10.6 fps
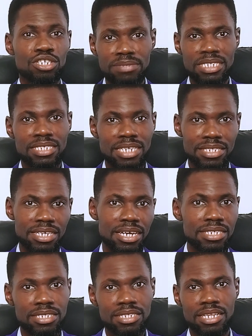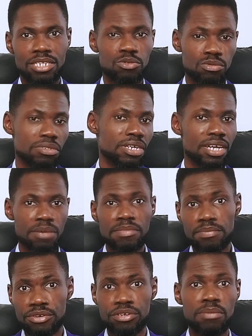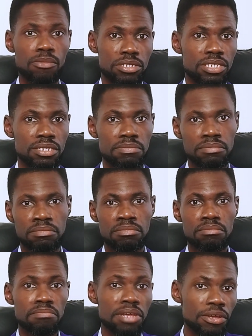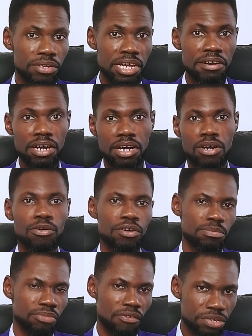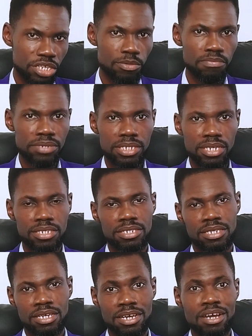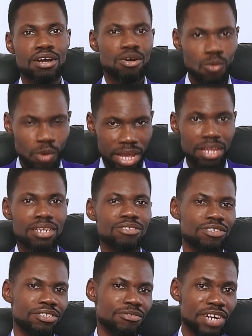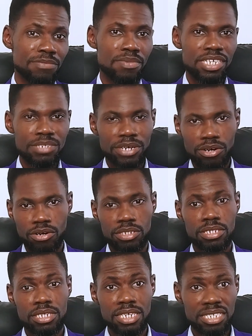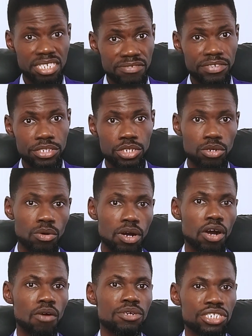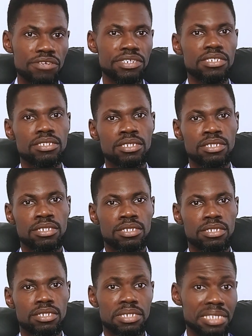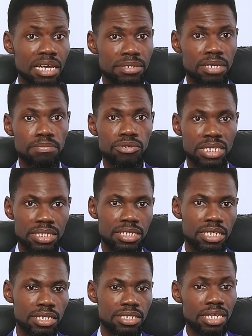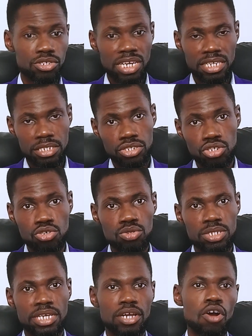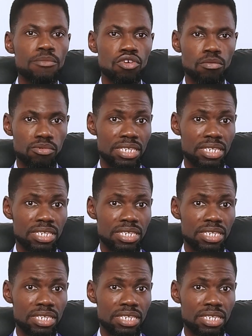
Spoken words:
business ideas that would help me build a multi-millionaire or a profitable business? Well, you're in the right place because in this video, I'll be sharing steps and processes that you can use in coming up with a